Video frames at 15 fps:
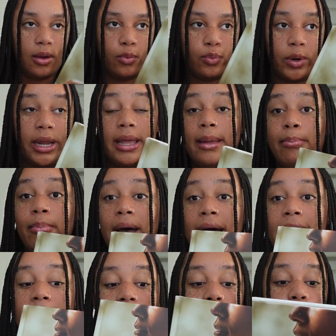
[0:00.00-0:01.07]
written
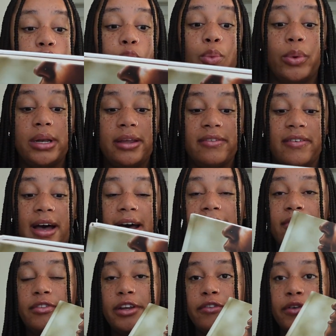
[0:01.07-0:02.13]
by
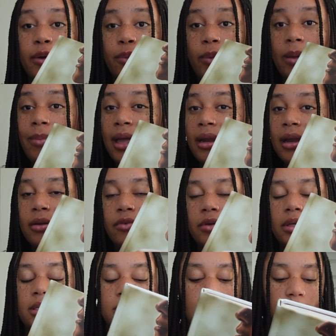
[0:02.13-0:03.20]
25 different women and
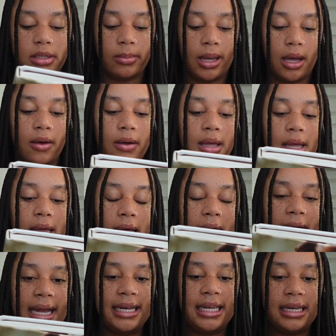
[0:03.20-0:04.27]
really talked about
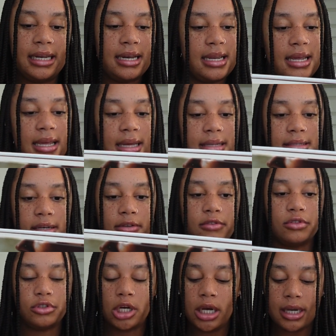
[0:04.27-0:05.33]
identity and
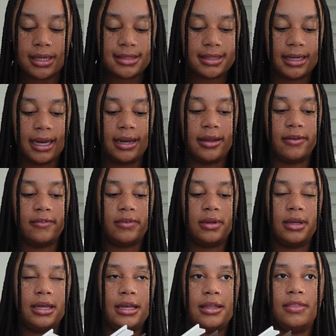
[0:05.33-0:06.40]
self-trust and kind of
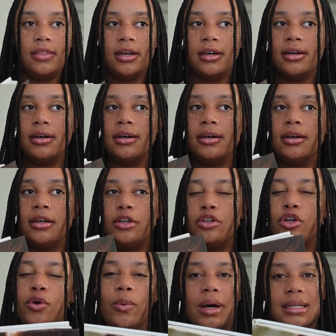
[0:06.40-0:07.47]
the
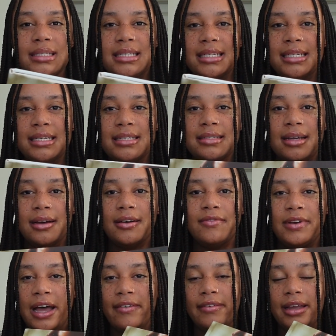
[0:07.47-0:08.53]
nuances of
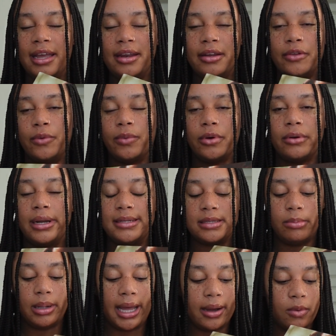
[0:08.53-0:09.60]
navigating the world as a
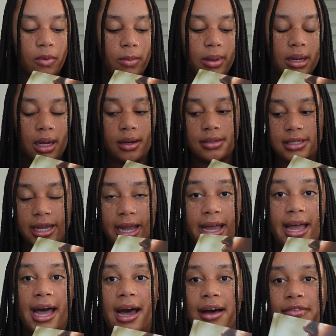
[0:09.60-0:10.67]
Black woman, I was like, I
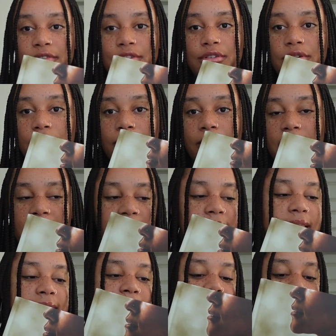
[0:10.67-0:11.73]
have to get
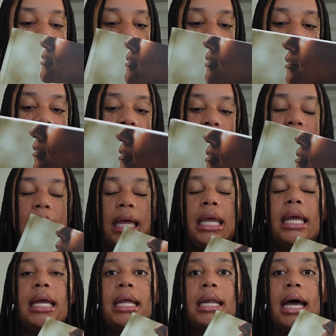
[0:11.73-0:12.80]
this book,
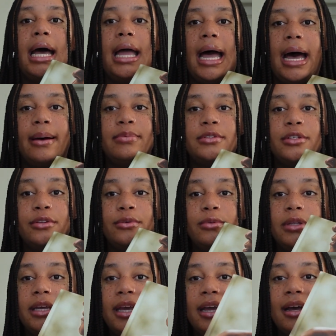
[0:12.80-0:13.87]
and I
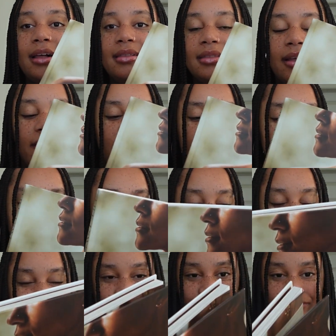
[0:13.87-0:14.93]
absolutely love it.
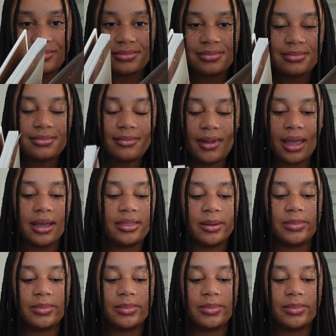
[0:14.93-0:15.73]
In the